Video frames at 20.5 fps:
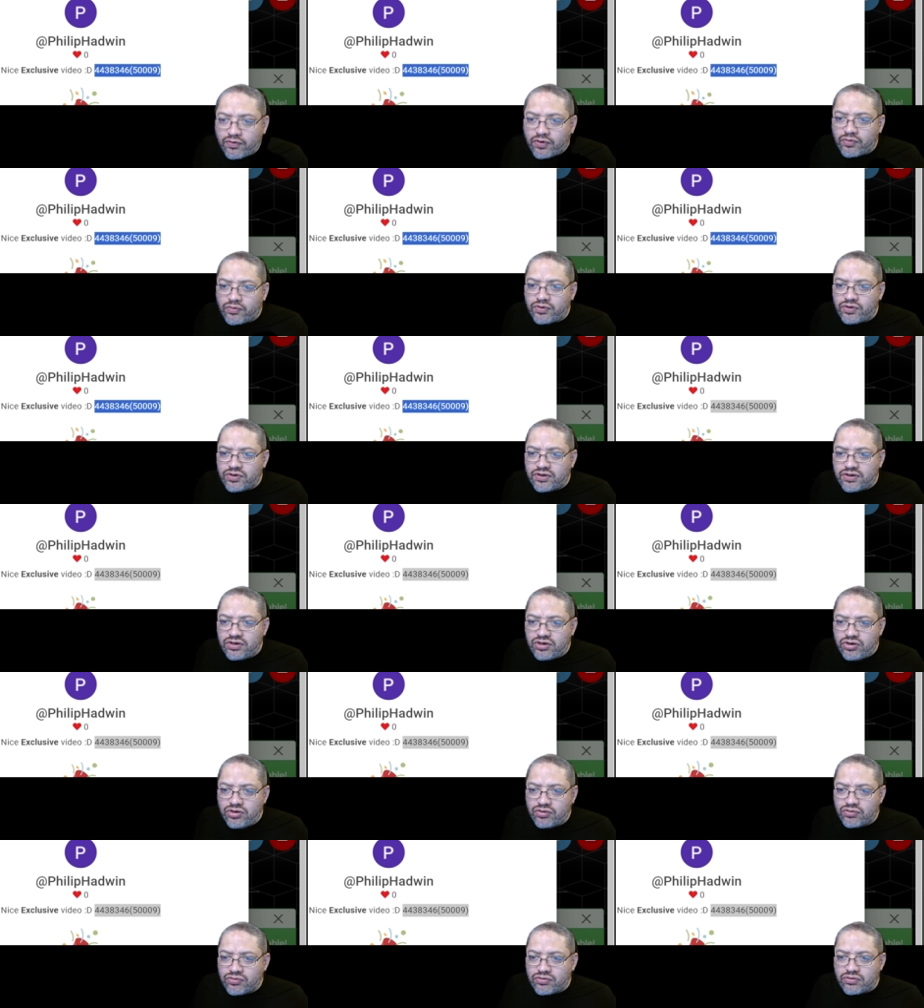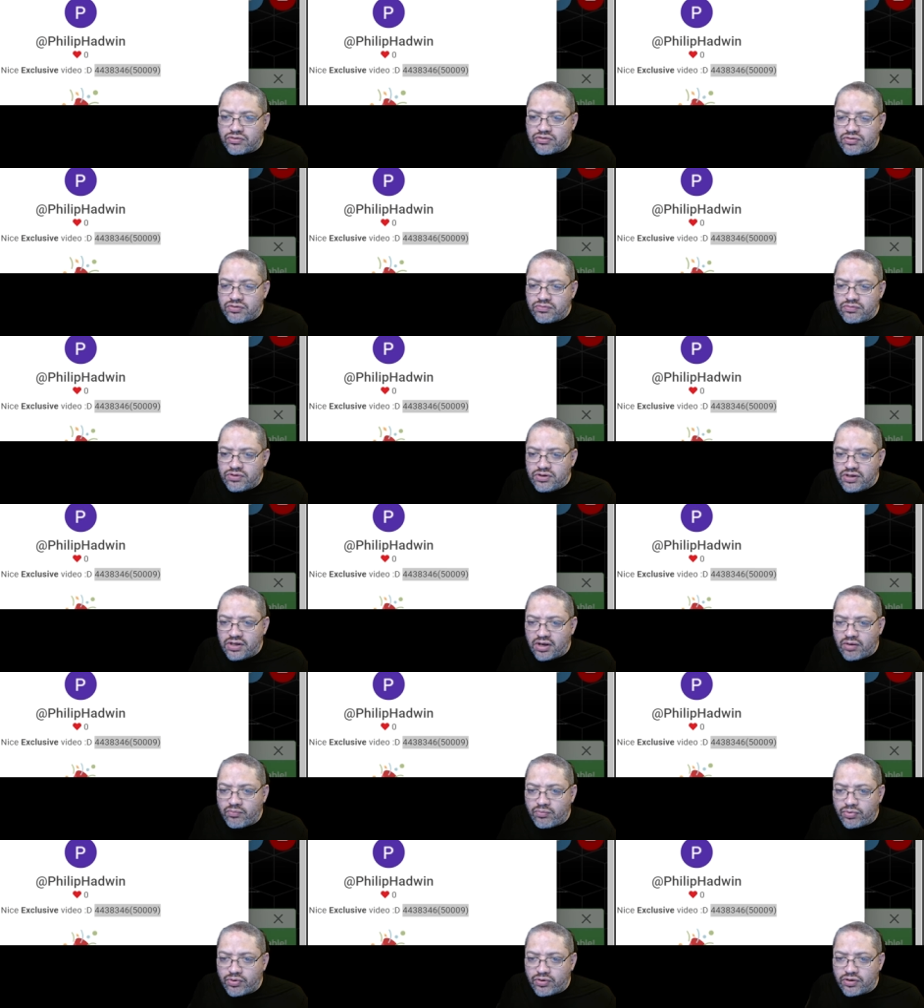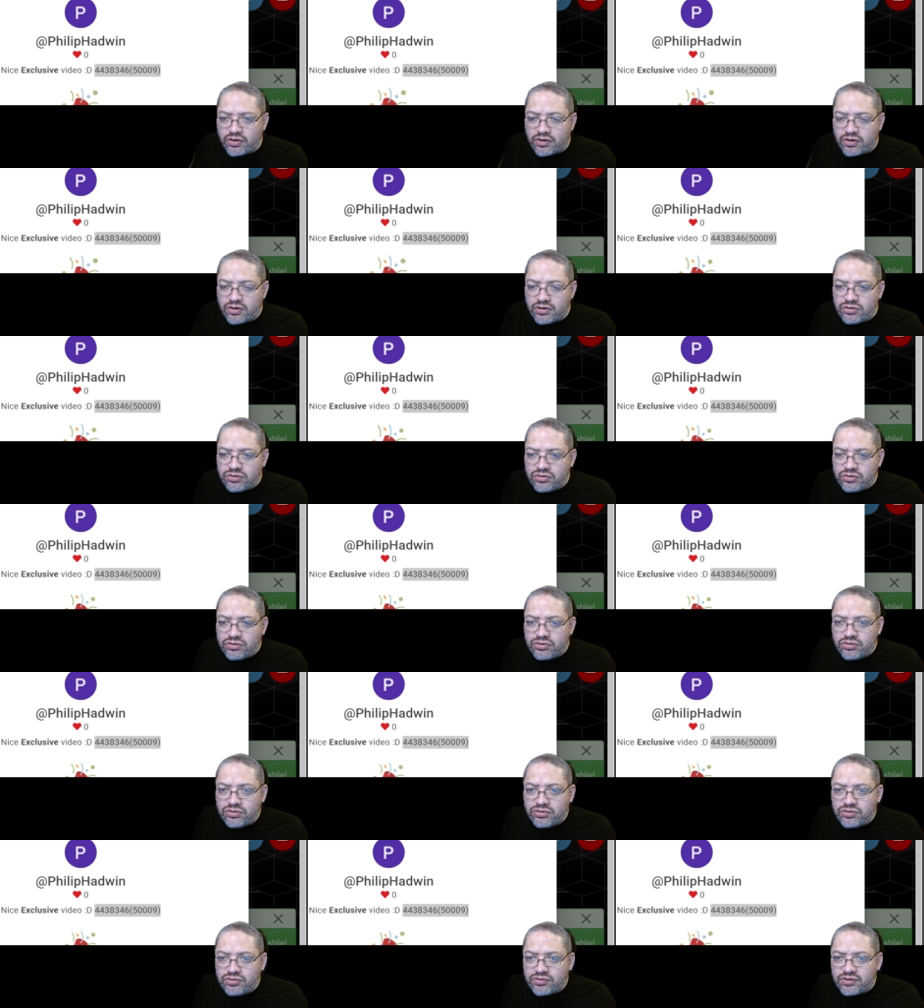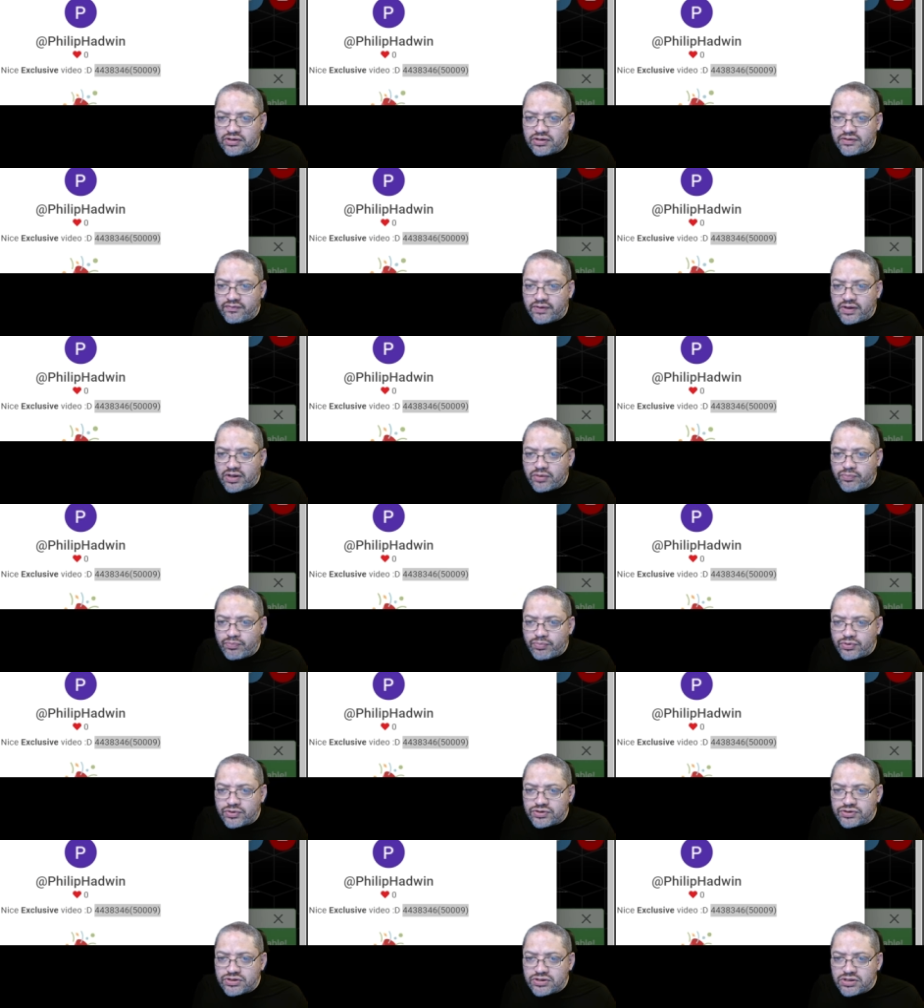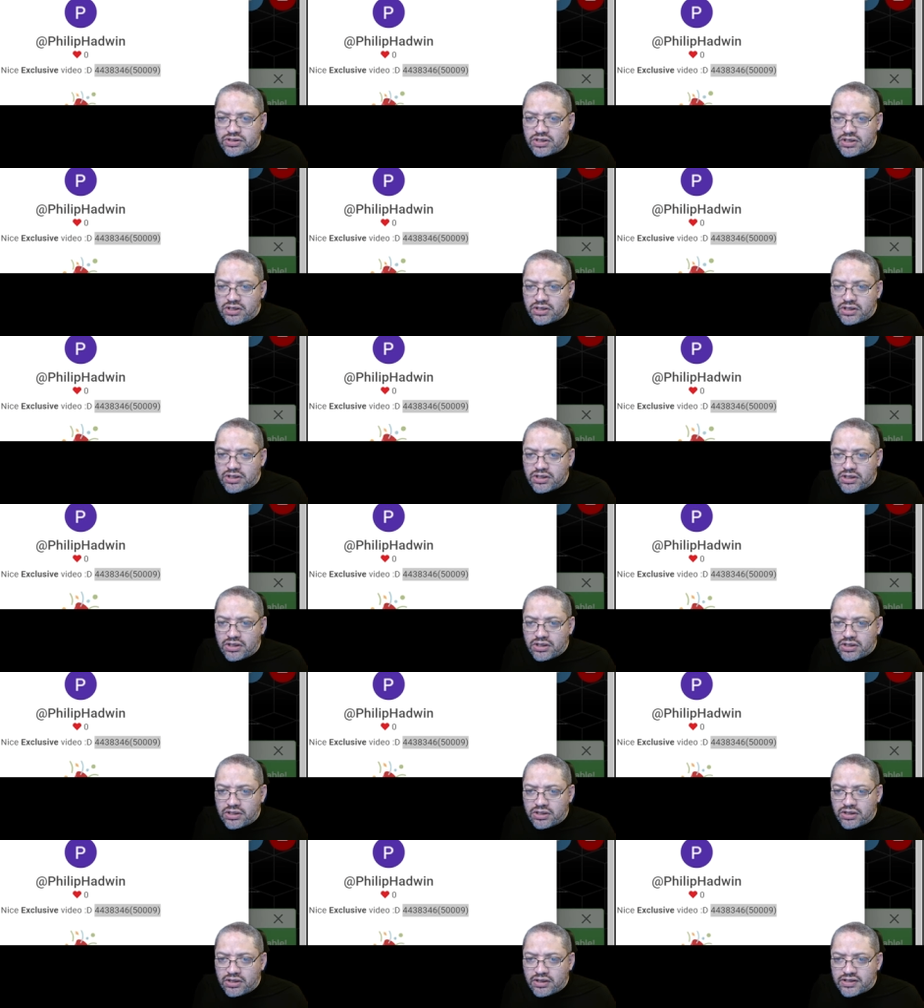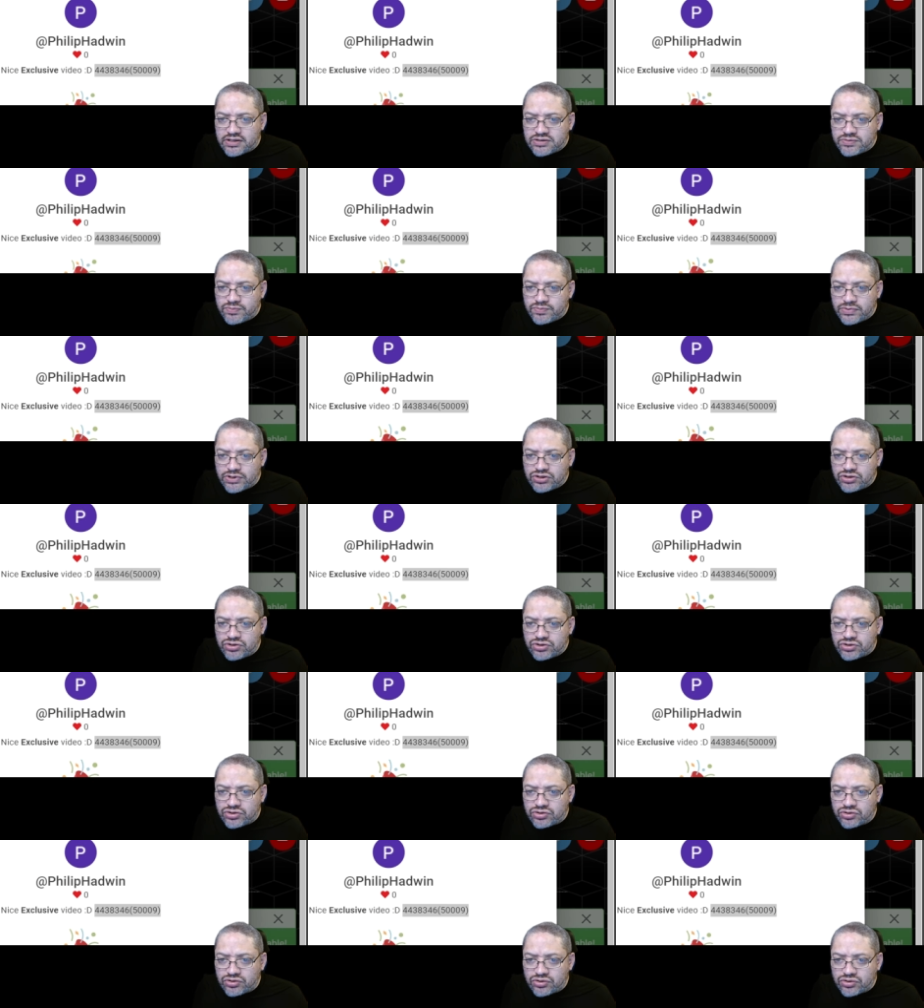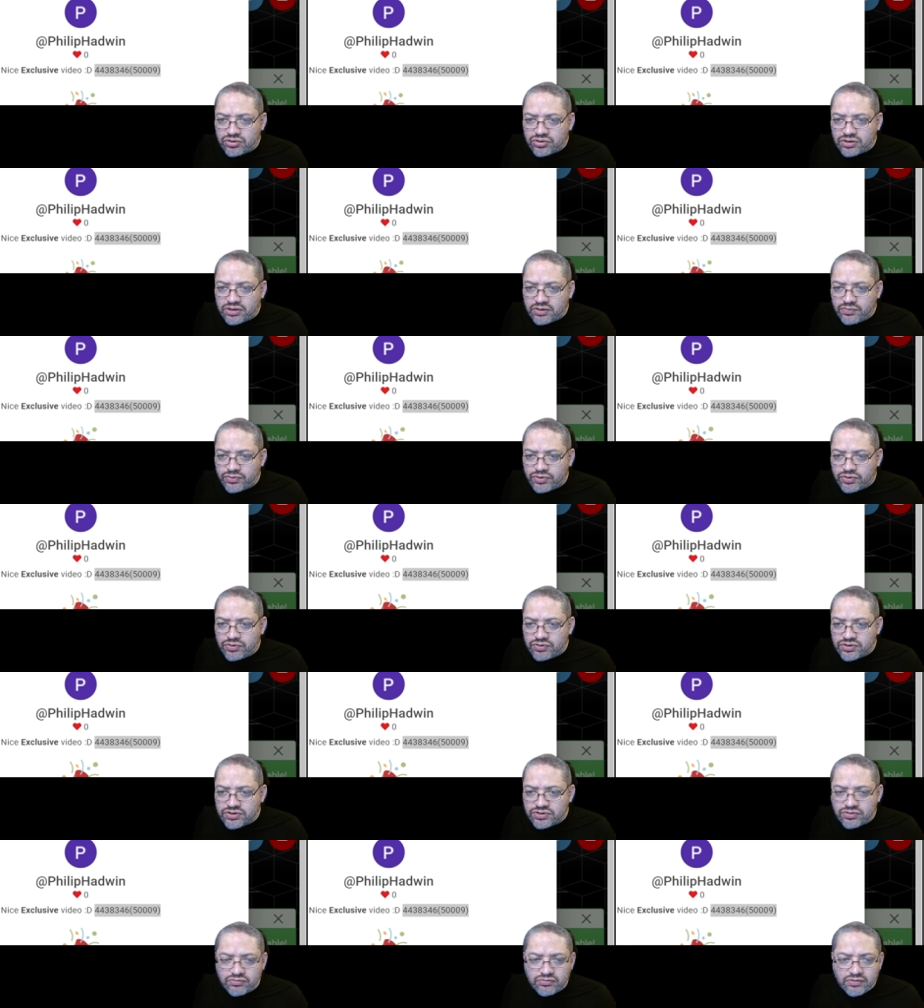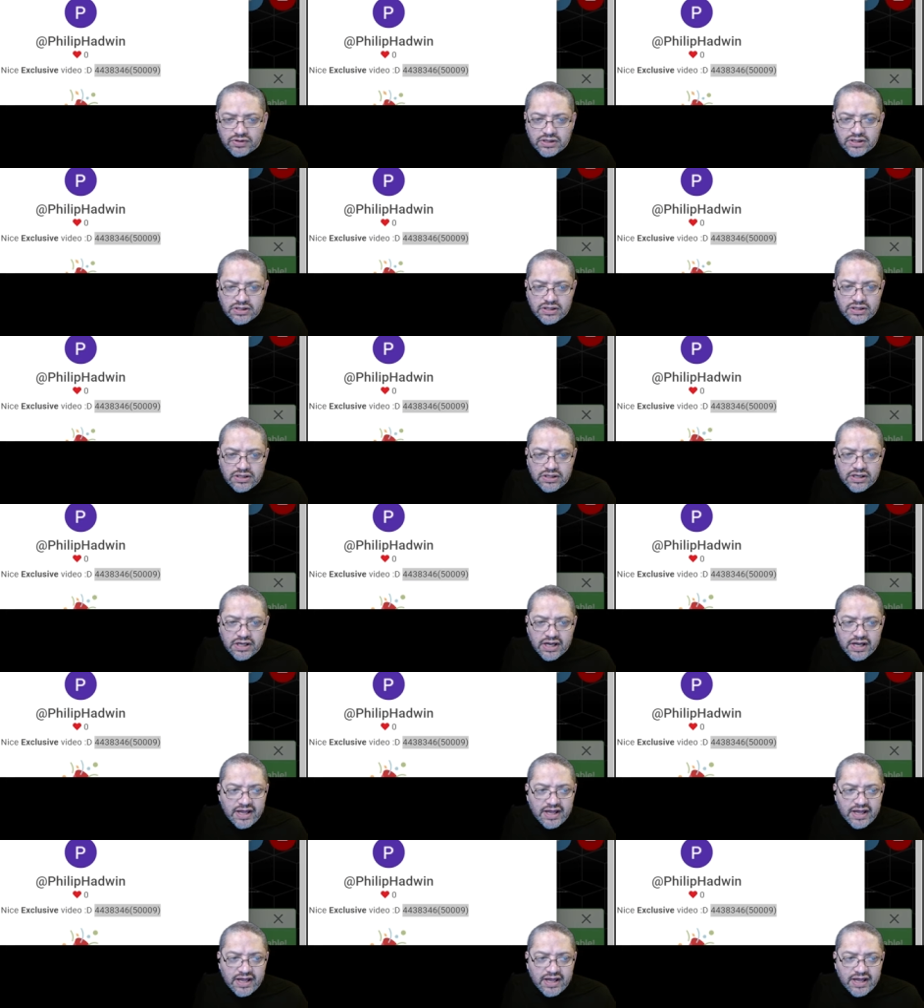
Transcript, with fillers: forward your number to the developers. Let's make sure that I'm doing this correctly.